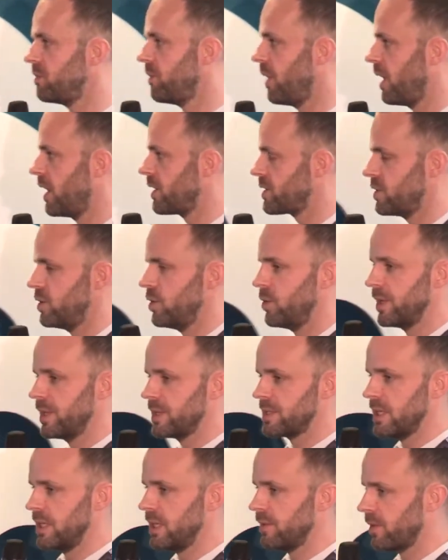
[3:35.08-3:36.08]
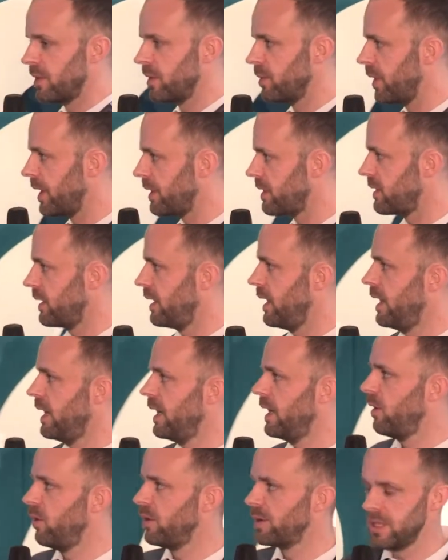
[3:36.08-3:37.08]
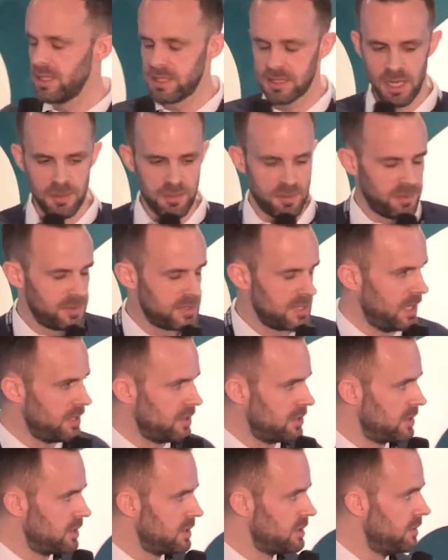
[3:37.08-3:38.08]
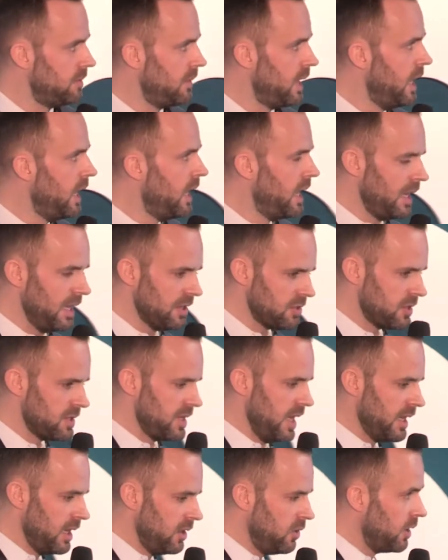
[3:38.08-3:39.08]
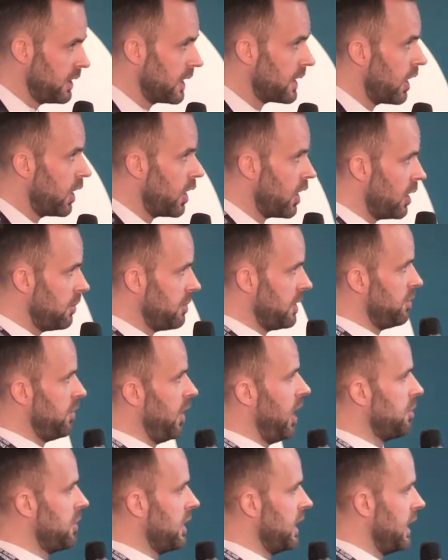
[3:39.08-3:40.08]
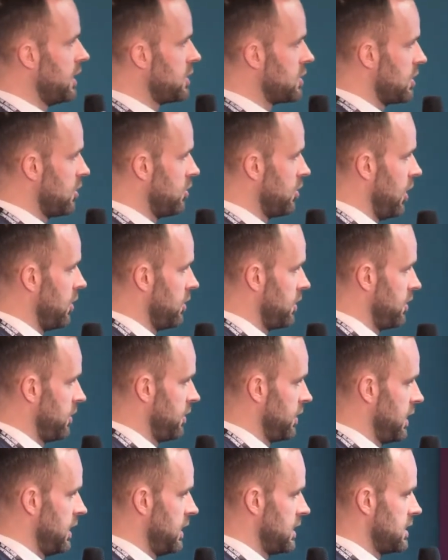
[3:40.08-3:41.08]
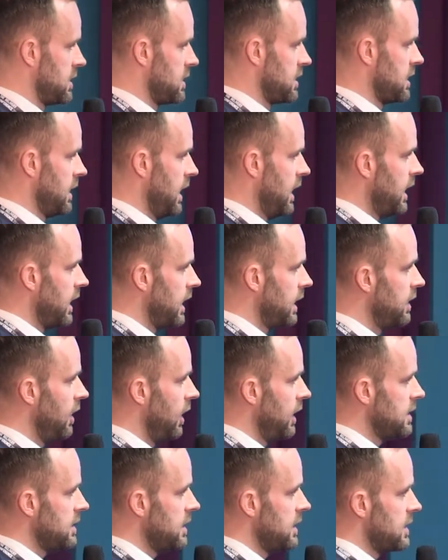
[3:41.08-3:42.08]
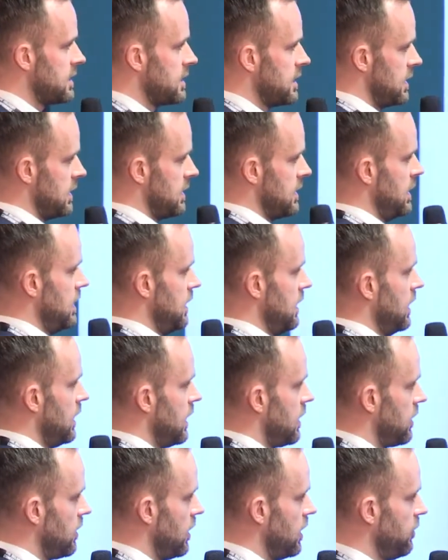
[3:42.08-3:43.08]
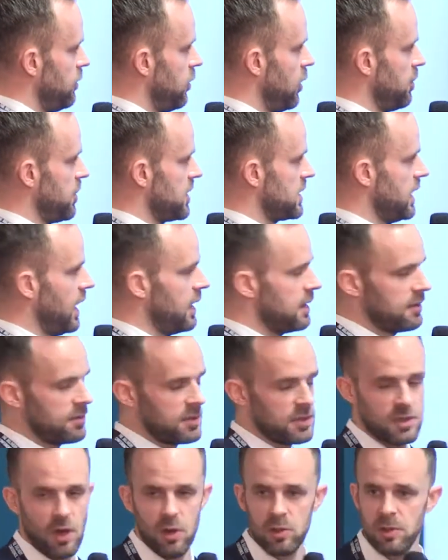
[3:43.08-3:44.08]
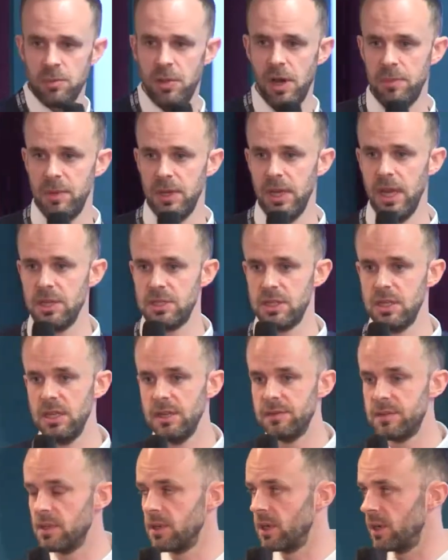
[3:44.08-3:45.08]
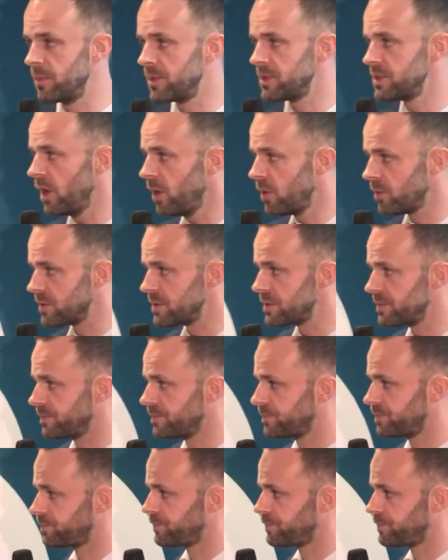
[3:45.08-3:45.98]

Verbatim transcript: the margin? Who are you delivering with? Uh, all these type of percentages. Let's just take a look at urban population growth, for instance. In 1960, 34% of the total population lived in urban zones.